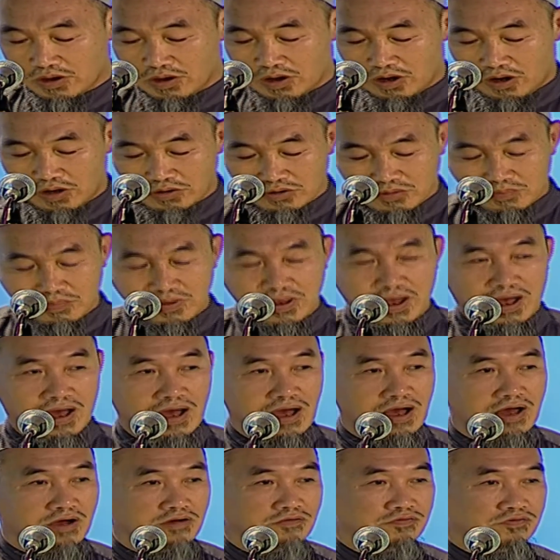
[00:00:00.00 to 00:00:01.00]
on the
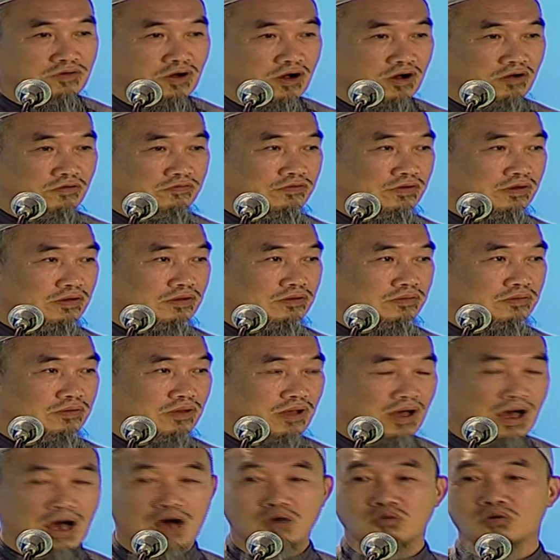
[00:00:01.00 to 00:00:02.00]
behalf of
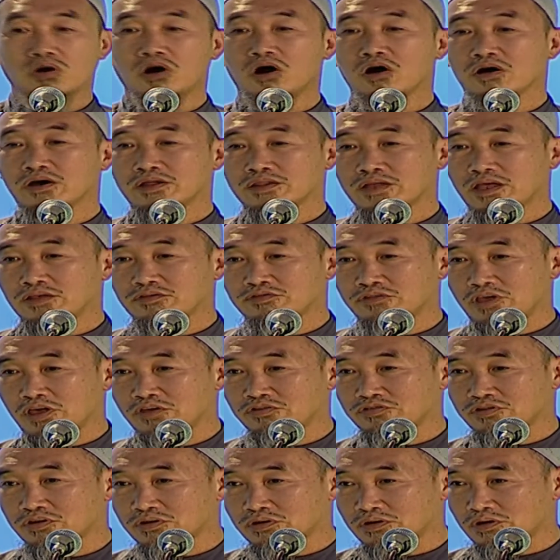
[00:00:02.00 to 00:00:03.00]
our
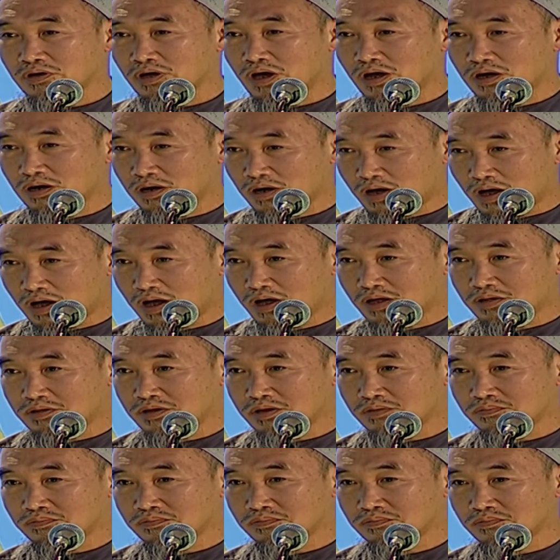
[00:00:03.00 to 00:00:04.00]
organization, Al
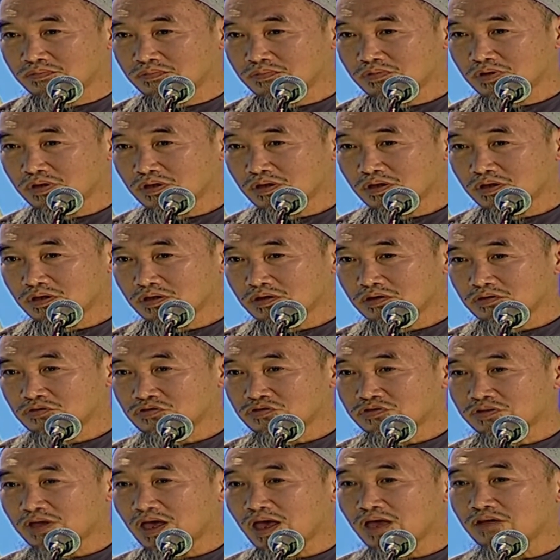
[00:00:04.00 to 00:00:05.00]
Khadim,
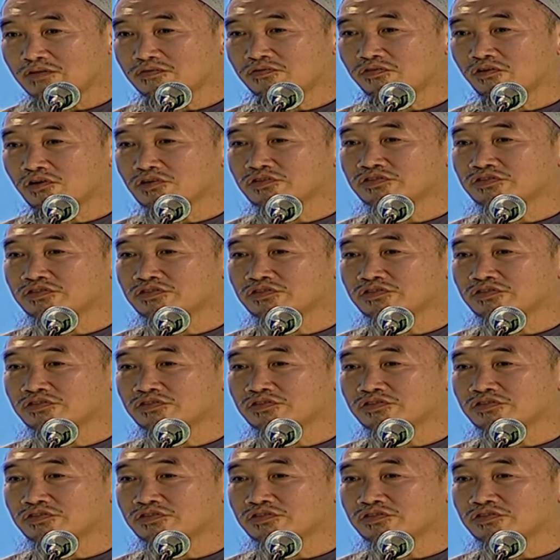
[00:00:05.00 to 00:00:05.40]
Stand for